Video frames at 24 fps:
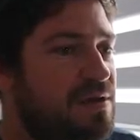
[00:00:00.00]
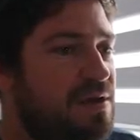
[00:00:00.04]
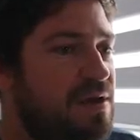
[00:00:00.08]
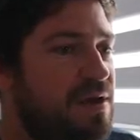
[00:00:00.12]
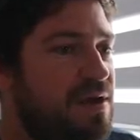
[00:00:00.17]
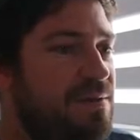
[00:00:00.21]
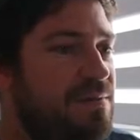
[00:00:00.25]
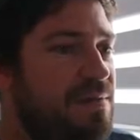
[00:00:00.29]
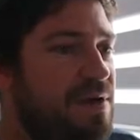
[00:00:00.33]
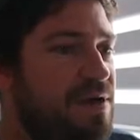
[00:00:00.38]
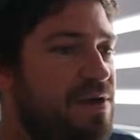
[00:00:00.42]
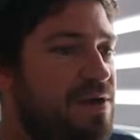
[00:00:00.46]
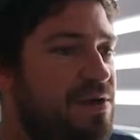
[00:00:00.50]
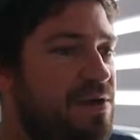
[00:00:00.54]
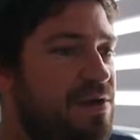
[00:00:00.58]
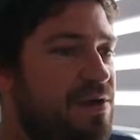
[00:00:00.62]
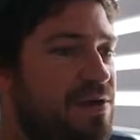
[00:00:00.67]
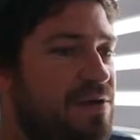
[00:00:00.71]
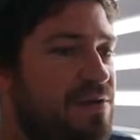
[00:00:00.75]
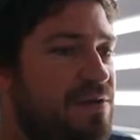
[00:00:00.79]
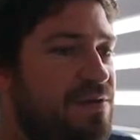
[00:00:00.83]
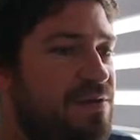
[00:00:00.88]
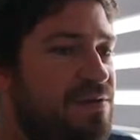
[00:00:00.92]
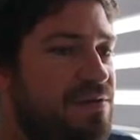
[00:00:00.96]
I might
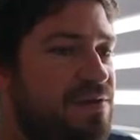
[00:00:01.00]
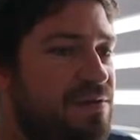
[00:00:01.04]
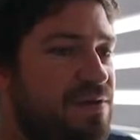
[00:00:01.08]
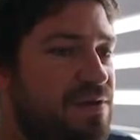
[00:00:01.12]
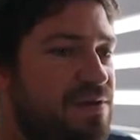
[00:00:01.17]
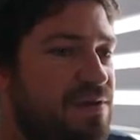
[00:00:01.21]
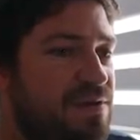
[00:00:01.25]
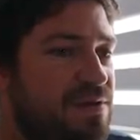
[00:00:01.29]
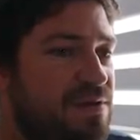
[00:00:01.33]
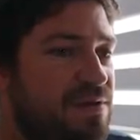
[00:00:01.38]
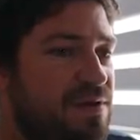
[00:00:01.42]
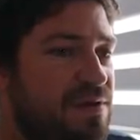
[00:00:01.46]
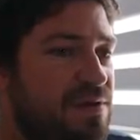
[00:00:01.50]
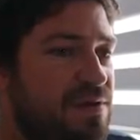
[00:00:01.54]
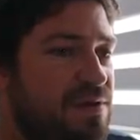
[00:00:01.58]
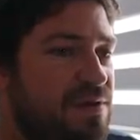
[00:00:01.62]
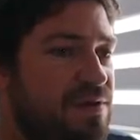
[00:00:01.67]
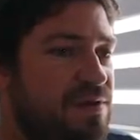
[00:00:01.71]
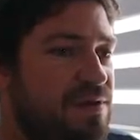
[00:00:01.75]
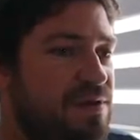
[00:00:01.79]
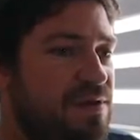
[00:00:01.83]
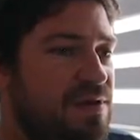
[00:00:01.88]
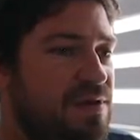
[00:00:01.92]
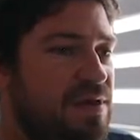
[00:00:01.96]
not.
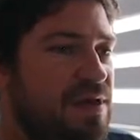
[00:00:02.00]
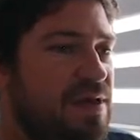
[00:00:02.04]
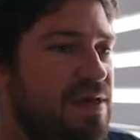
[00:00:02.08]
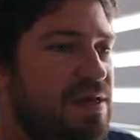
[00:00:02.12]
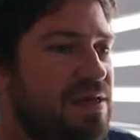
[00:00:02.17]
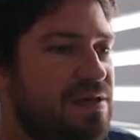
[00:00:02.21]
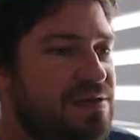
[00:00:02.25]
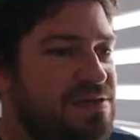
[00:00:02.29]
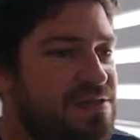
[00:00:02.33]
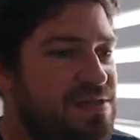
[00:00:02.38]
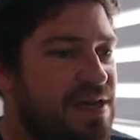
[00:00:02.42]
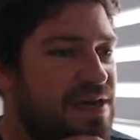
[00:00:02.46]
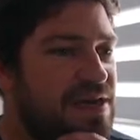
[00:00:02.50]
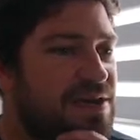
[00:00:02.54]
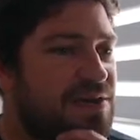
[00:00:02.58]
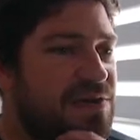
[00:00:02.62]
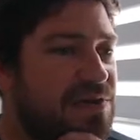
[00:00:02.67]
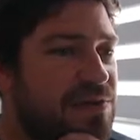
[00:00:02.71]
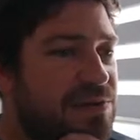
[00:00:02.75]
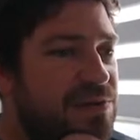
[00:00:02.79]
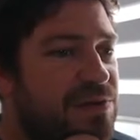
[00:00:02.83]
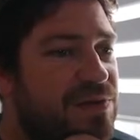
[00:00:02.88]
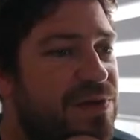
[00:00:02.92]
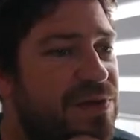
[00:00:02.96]
It looks kind of
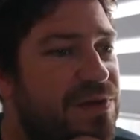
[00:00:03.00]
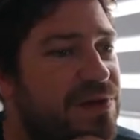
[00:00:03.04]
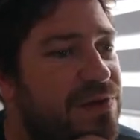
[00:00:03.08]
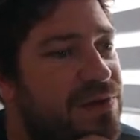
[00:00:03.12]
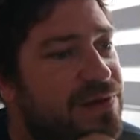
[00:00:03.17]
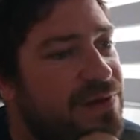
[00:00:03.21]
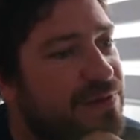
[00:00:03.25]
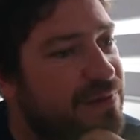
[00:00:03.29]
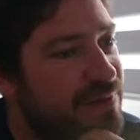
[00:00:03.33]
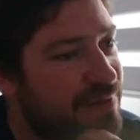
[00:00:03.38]
cool though.